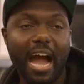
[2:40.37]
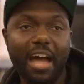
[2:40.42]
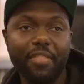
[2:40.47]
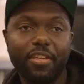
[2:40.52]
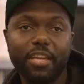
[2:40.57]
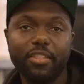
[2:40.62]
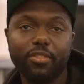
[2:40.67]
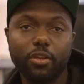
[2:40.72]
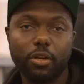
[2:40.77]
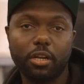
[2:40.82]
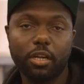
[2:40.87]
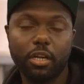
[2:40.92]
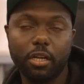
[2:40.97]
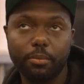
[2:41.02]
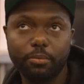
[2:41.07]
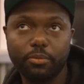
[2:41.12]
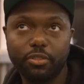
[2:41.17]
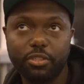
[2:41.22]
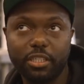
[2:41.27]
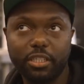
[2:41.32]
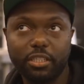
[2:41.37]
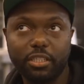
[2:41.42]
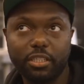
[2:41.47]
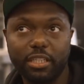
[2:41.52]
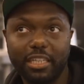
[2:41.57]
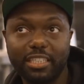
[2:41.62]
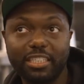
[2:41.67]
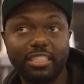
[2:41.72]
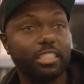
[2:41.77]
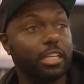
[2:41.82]
I think there comes this
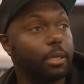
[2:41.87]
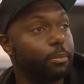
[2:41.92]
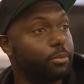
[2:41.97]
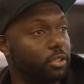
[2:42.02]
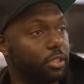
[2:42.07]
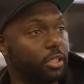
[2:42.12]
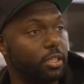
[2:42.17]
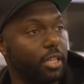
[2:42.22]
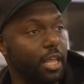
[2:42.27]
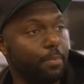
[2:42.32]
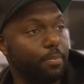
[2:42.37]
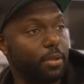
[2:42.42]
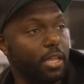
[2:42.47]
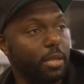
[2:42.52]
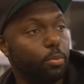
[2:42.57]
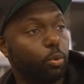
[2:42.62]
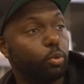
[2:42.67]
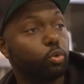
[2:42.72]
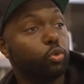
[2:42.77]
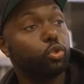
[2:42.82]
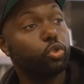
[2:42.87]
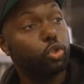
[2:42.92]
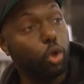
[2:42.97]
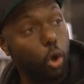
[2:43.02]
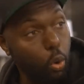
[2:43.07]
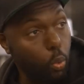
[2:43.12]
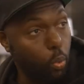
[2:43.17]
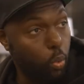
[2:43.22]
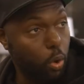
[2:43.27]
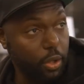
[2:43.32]
assumption that people
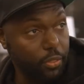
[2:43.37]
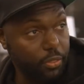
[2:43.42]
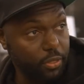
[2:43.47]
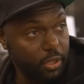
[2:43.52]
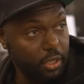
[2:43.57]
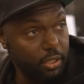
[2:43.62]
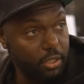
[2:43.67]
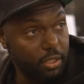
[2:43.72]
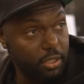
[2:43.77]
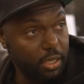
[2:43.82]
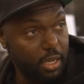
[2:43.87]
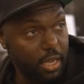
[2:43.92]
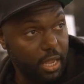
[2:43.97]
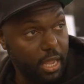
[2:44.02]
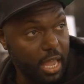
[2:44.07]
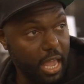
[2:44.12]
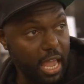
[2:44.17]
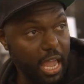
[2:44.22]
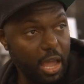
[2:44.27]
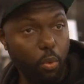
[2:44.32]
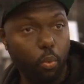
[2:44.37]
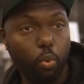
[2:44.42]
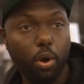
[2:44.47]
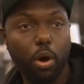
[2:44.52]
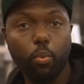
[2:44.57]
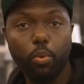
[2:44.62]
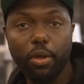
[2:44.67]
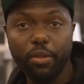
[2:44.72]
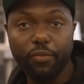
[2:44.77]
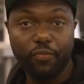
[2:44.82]
don't want this. And
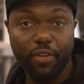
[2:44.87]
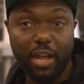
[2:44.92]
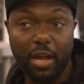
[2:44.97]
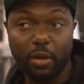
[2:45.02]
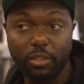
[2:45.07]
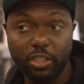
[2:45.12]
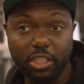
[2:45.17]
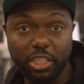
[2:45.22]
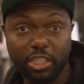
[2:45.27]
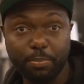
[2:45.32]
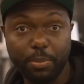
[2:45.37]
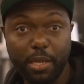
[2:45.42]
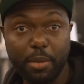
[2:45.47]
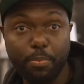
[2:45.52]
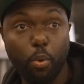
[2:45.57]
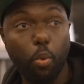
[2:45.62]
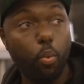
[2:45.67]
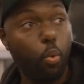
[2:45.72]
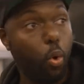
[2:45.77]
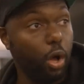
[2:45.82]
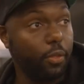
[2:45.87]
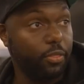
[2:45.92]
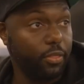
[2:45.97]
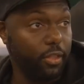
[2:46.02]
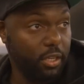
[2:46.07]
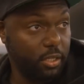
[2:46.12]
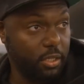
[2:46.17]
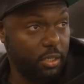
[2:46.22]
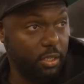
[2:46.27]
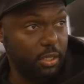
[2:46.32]
what we found is people want
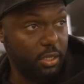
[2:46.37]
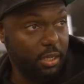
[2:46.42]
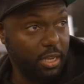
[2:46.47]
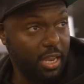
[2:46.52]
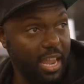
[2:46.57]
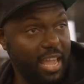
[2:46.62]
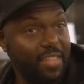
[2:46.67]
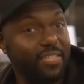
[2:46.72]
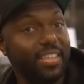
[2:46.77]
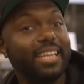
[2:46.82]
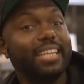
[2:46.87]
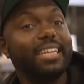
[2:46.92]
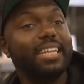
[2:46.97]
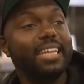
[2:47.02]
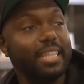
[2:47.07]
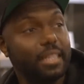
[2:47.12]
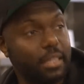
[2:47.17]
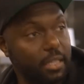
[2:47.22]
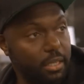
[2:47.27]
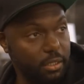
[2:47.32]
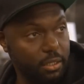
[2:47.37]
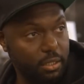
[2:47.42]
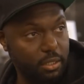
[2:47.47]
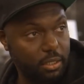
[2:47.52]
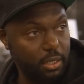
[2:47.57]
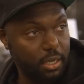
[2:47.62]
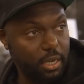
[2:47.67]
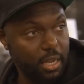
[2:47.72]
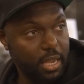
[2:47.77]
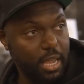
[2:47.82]
this and they need this.